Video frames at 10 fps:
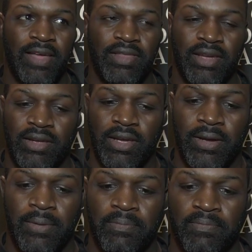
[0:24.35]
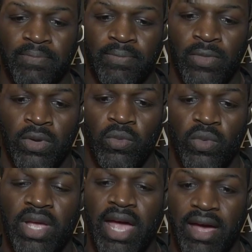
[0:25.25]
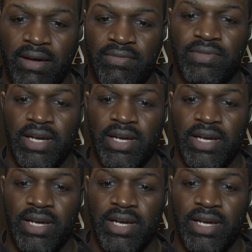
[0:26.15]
I think we have